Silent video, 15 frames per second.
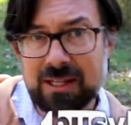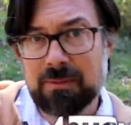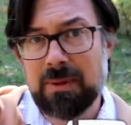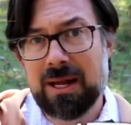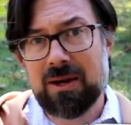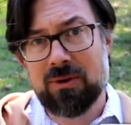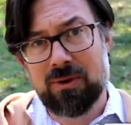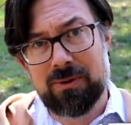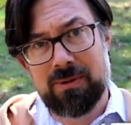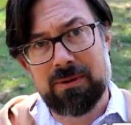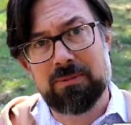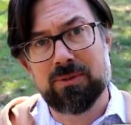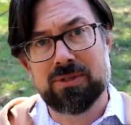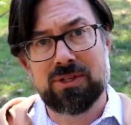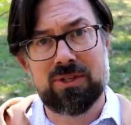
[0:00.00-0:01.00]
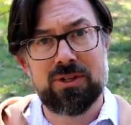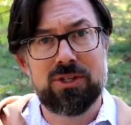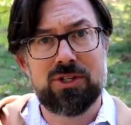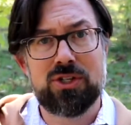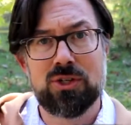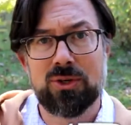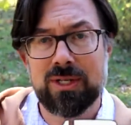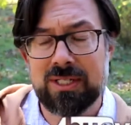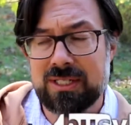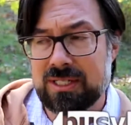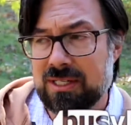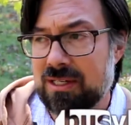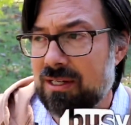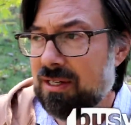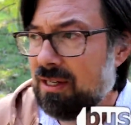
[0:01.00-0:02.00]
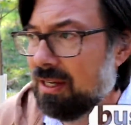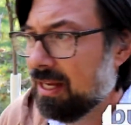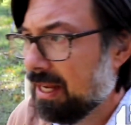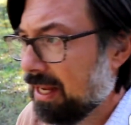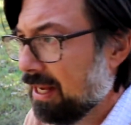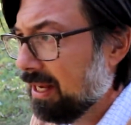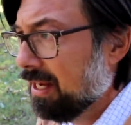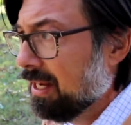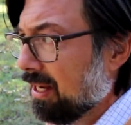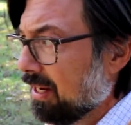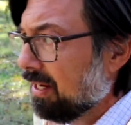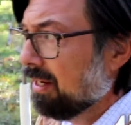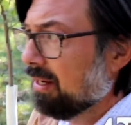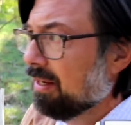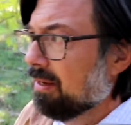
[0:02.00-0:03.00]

Matador Maple is a good choice, and